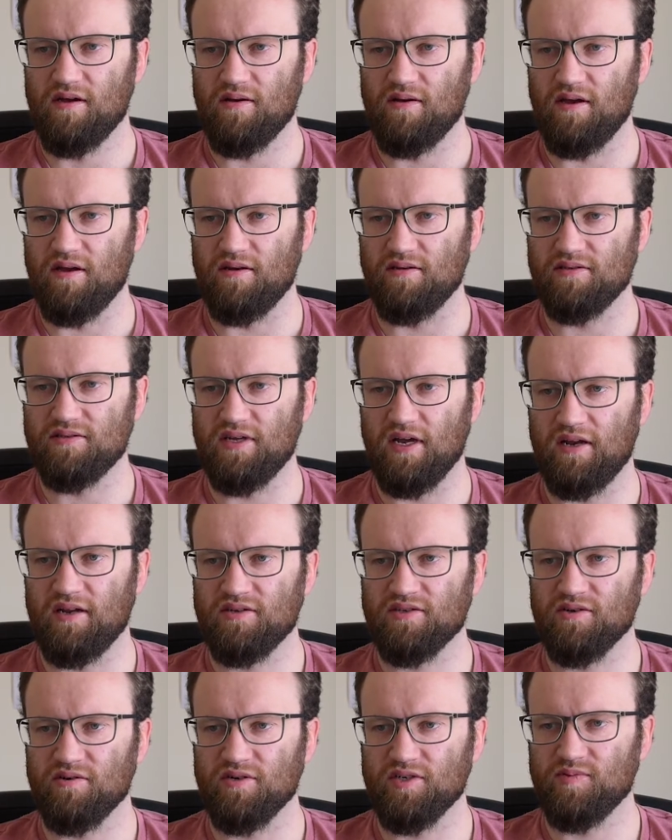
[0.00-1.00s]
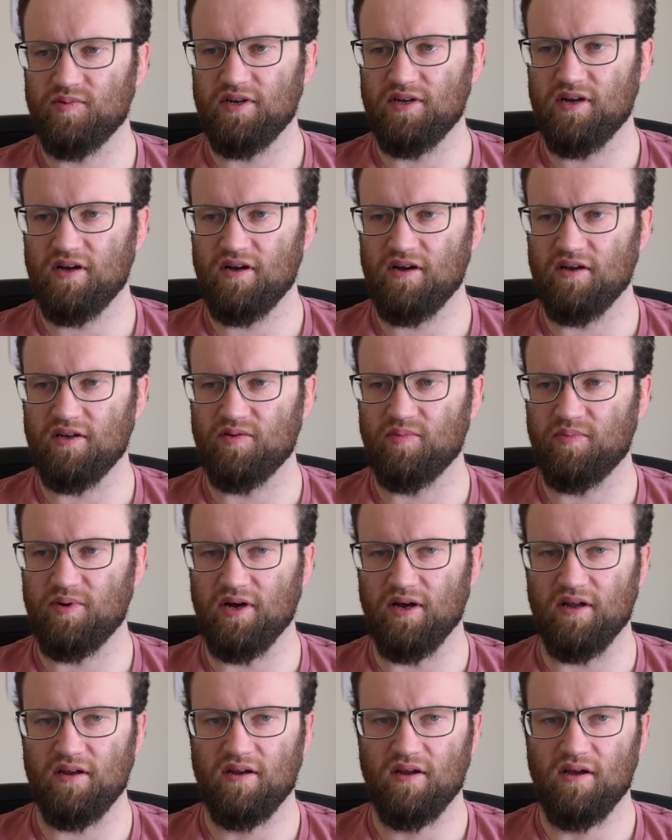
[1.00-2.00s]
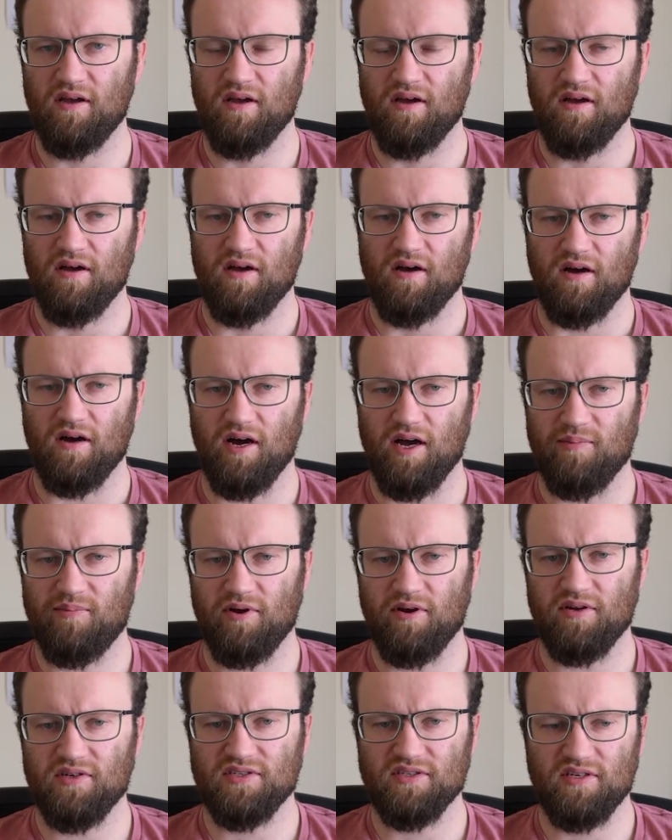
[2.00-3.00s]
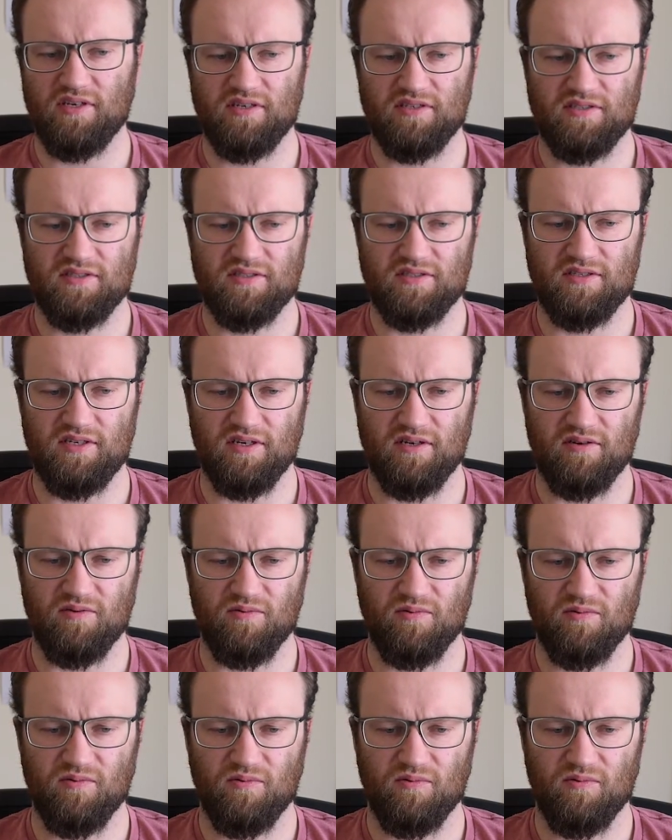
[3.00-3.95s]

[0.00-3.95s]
and dating's always been hard, but I personally didn't